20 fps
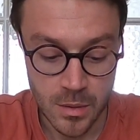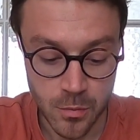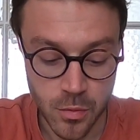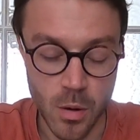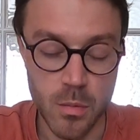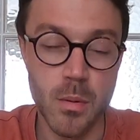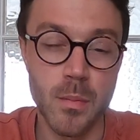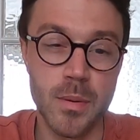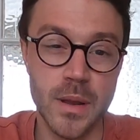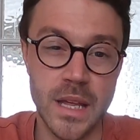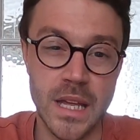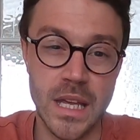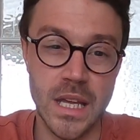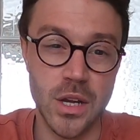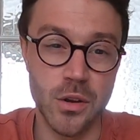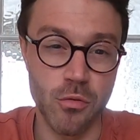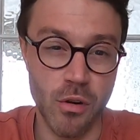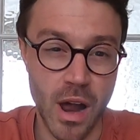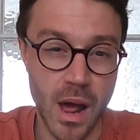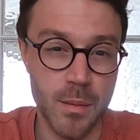probably
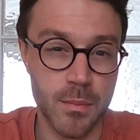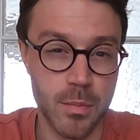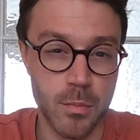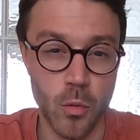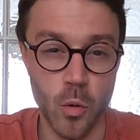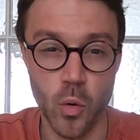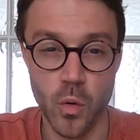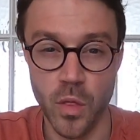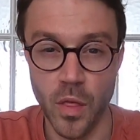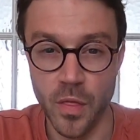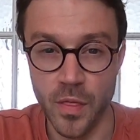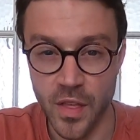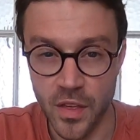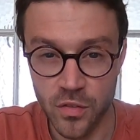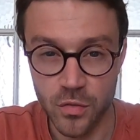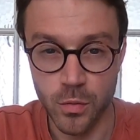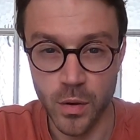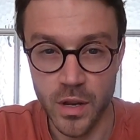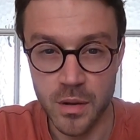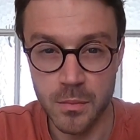grab more than
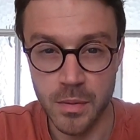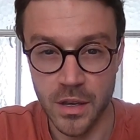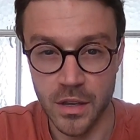this one,